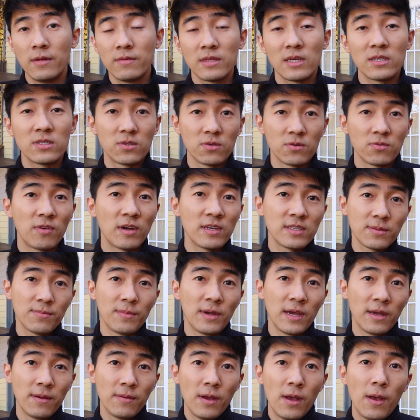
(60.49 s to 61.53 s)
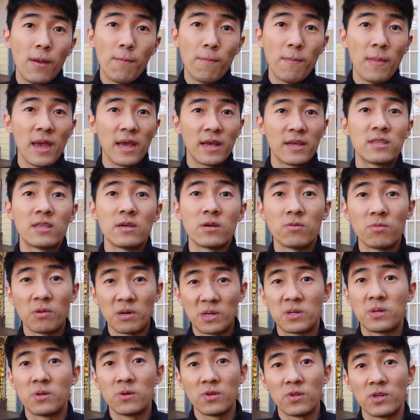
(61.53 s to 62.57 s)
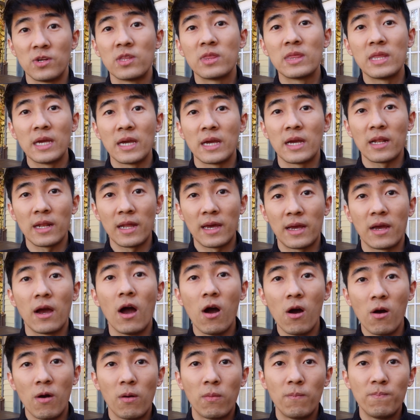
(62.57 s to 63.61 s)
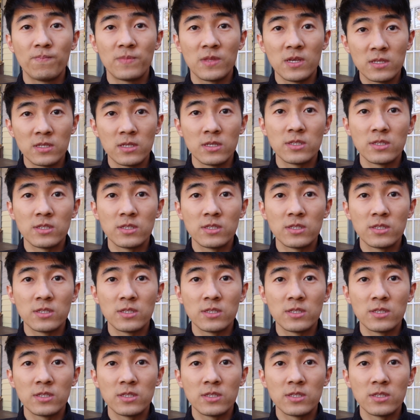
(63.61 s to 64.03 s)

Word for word: Does your resume make the recruiter think like, oh, this